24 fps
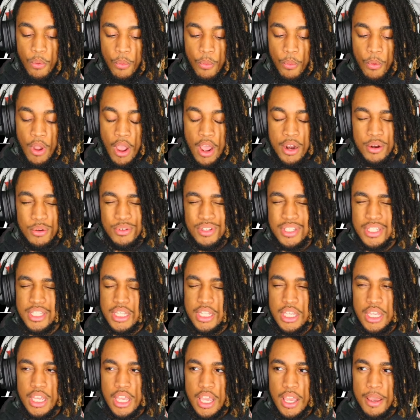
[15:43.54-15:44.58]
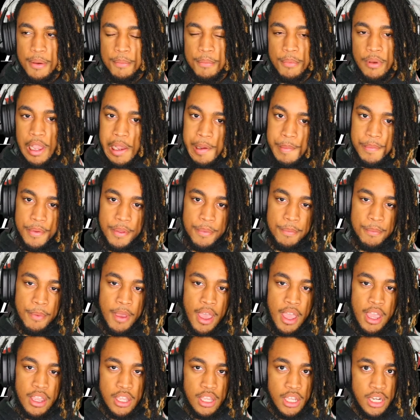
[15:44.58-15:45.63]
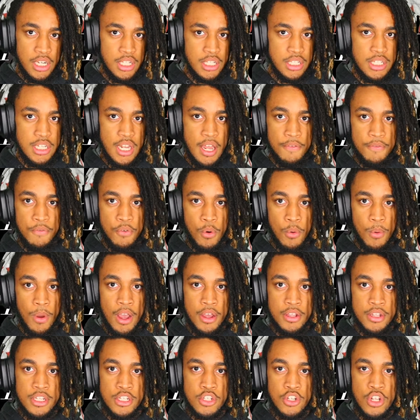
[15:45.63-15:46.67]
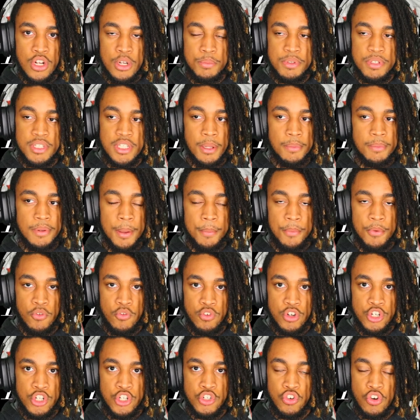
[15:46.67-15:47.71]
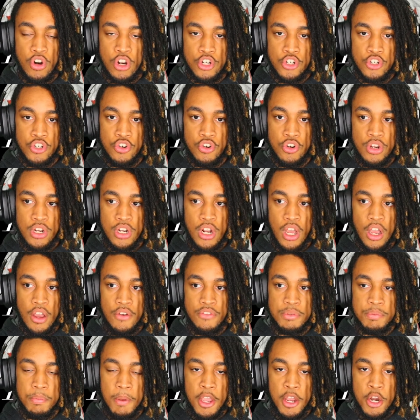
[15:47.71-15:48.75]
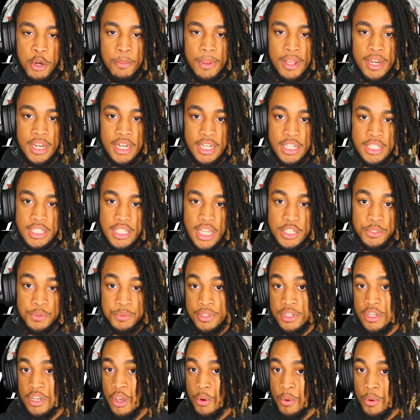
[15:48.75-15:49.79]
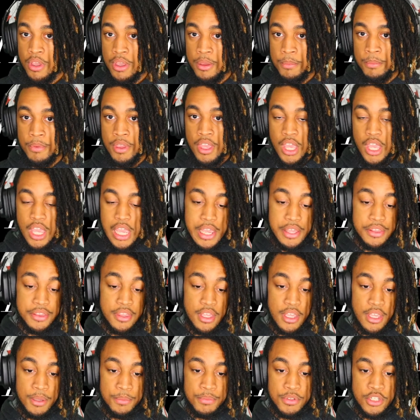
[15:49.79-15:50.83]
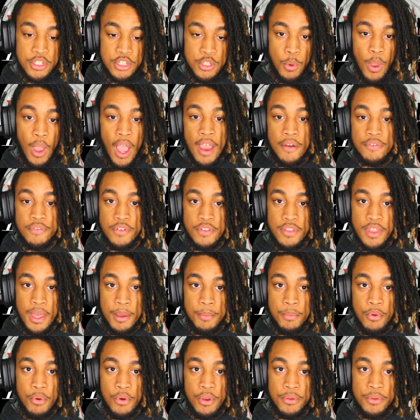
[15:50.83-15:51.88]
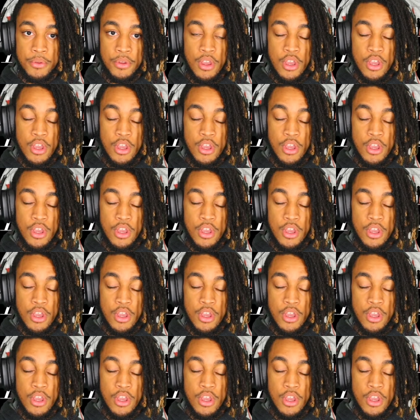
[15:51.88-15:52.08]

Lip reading: I don't see him coming back, at least not for a while. There's going to be some type of restructuring of Spider-Man, at least as we know him, in the MCU after that point.